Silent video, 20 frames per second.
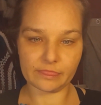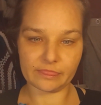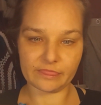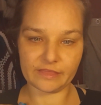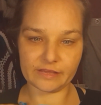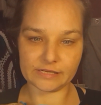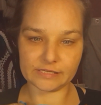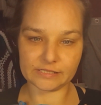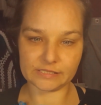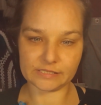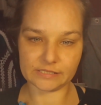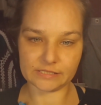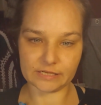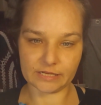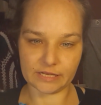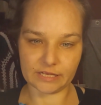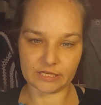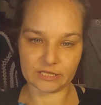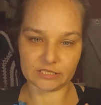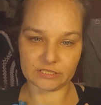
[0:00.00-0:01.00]
this
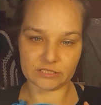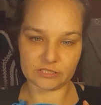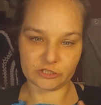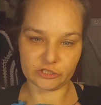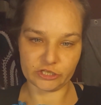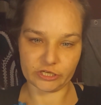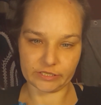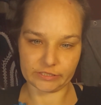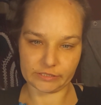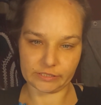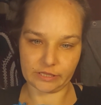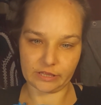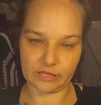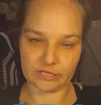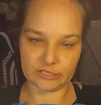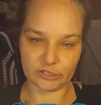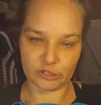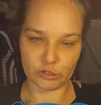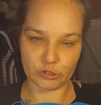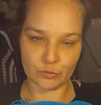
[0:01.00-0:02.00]
is just the
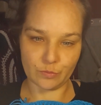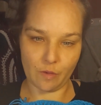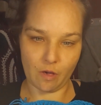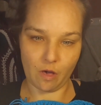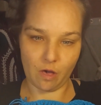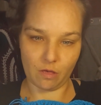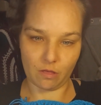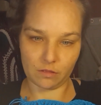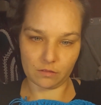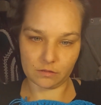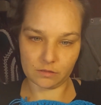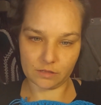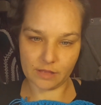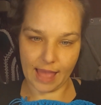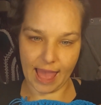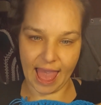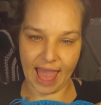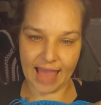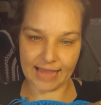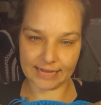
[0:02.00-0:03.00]
small
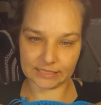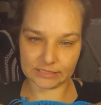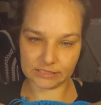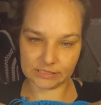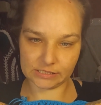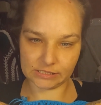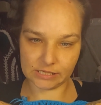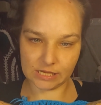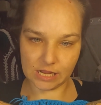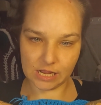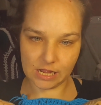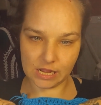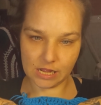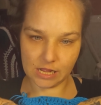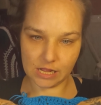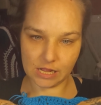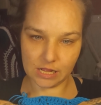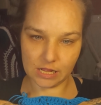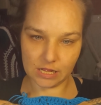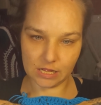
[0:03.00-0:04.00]
X
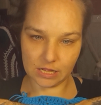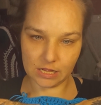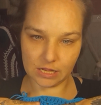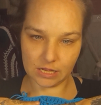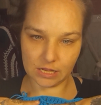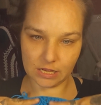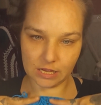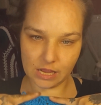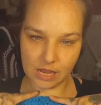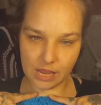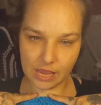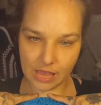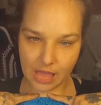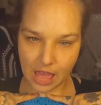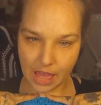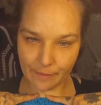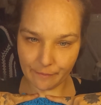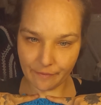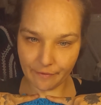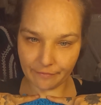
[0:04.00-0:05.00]

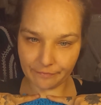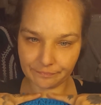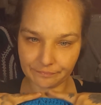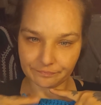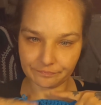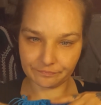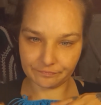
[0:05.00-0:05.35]
cable.